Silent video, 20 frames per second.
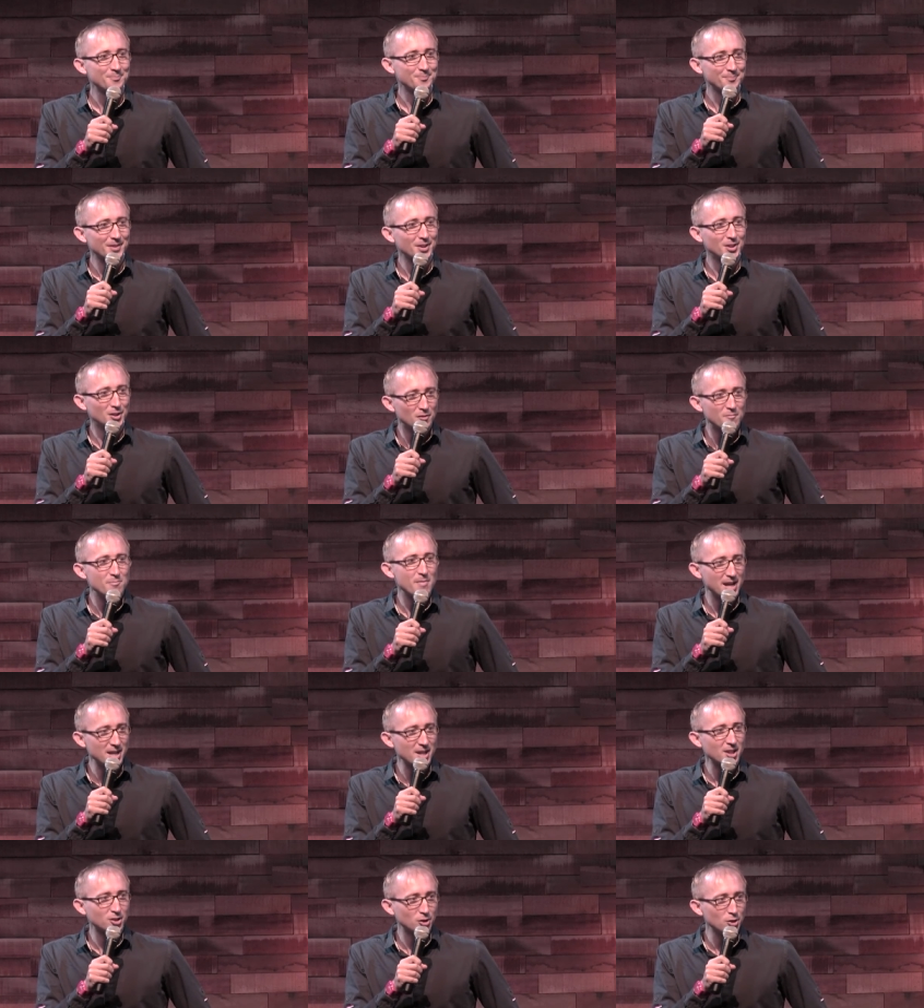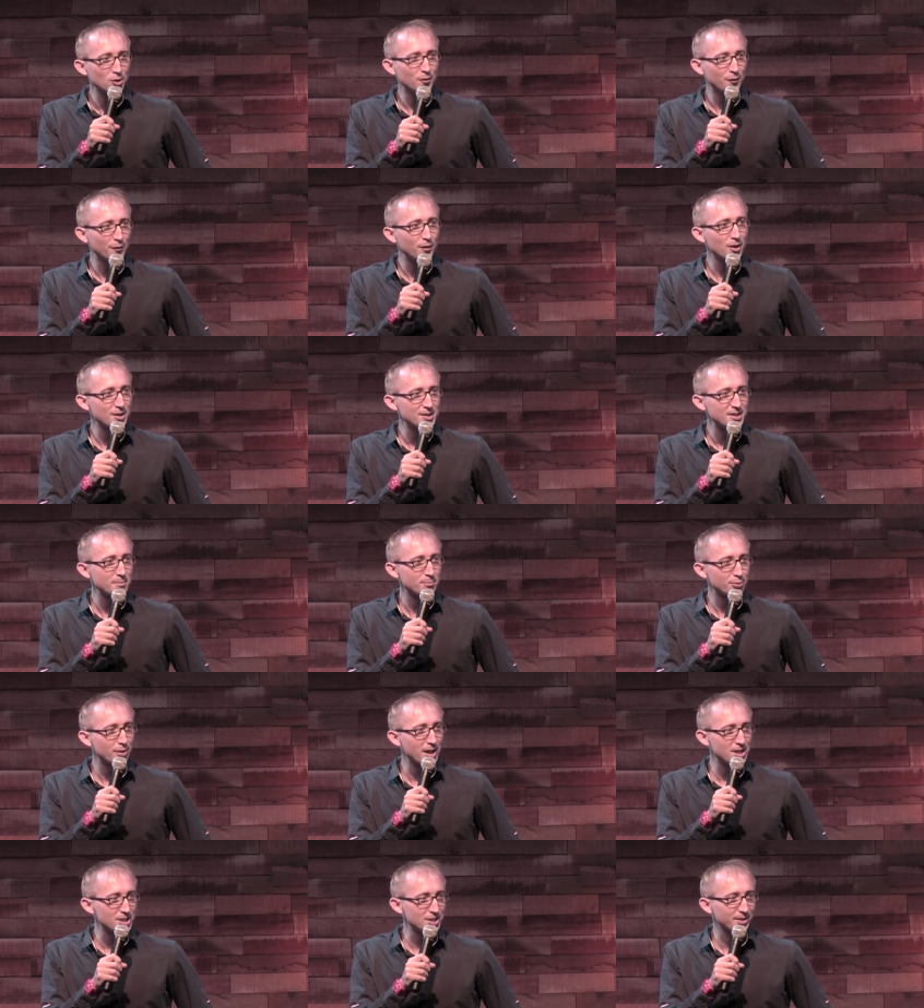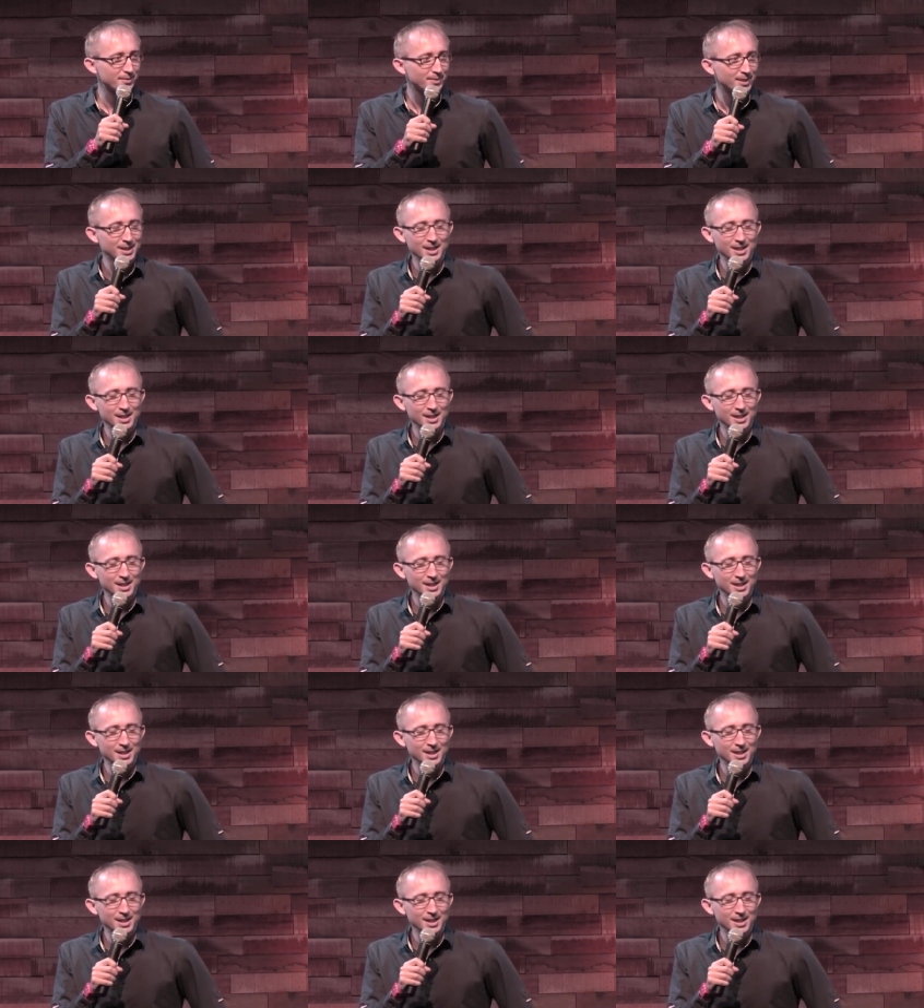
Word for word: You've made a good first impression.